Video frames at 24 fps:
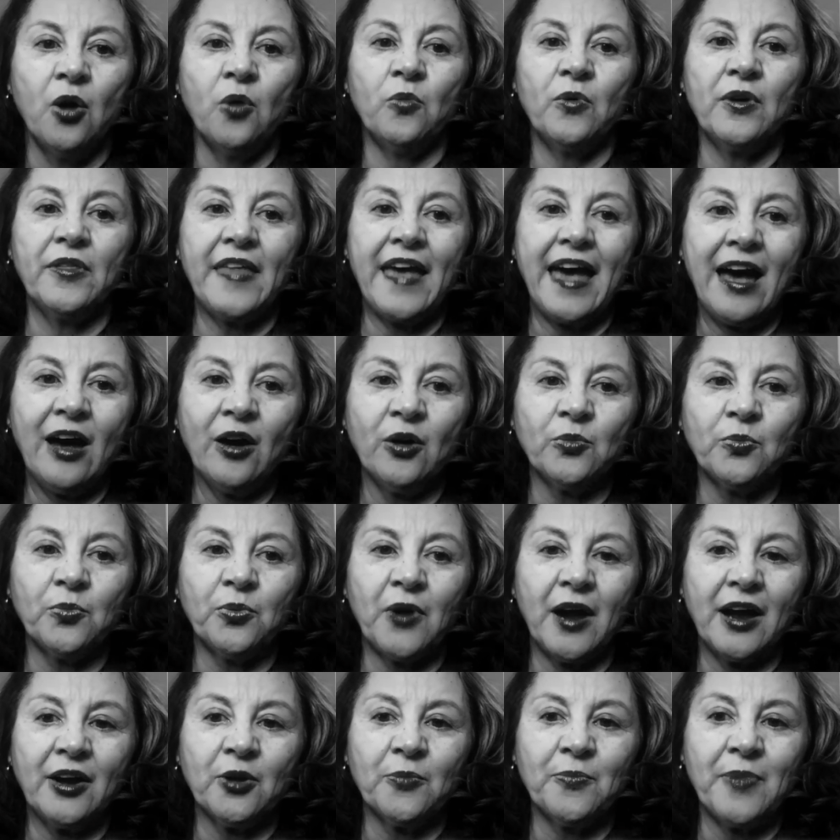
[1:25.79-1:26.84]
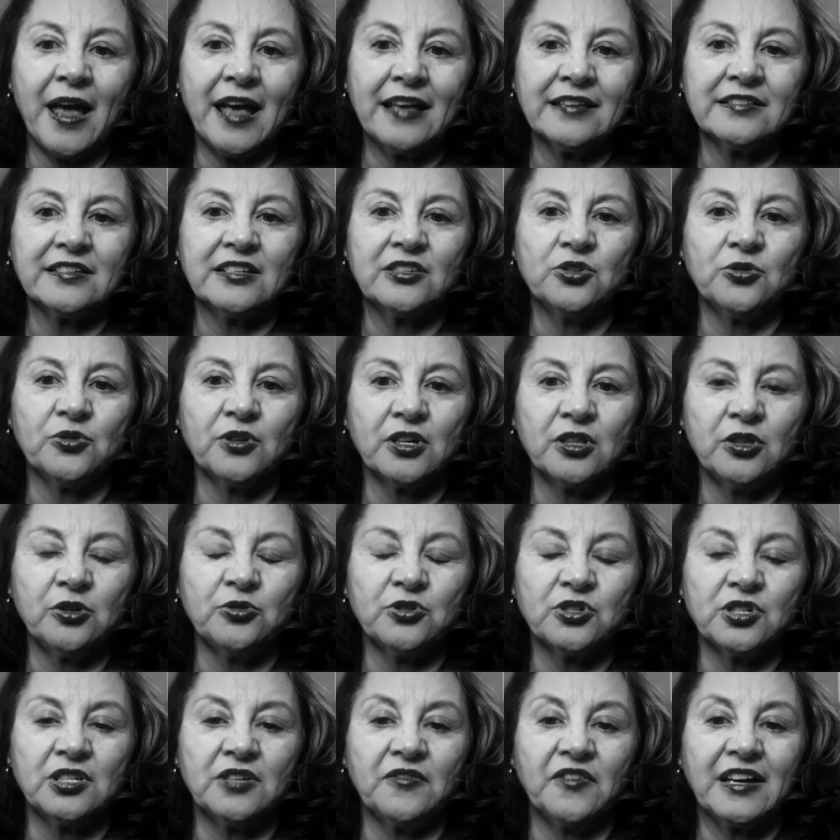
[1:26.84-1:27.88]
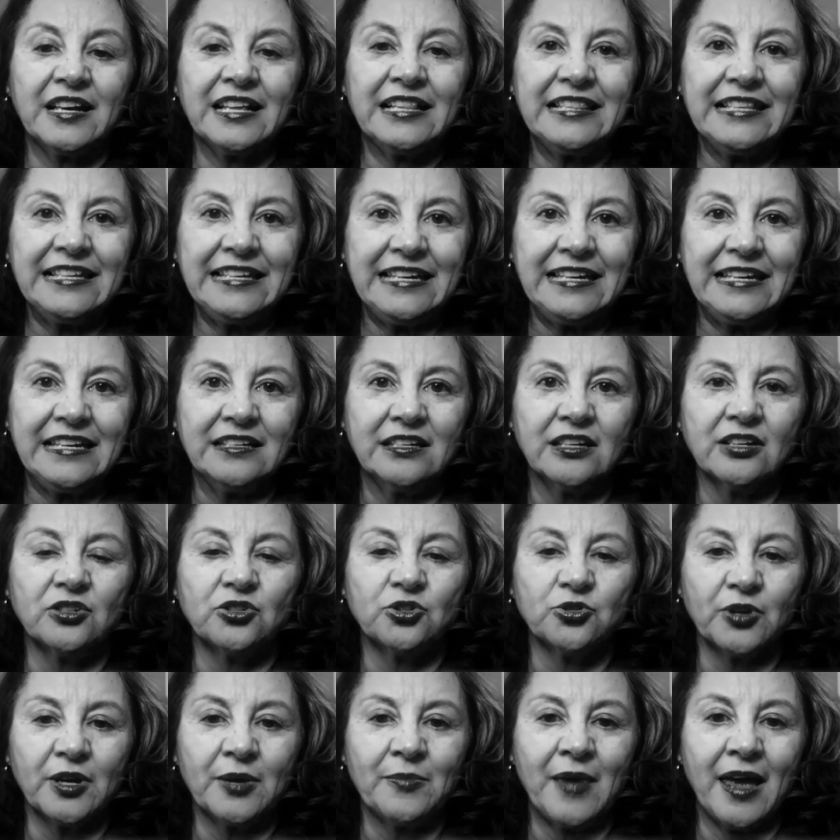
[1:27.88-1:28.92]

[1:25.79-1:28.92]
without prior passage or inclusion of a clean DREAM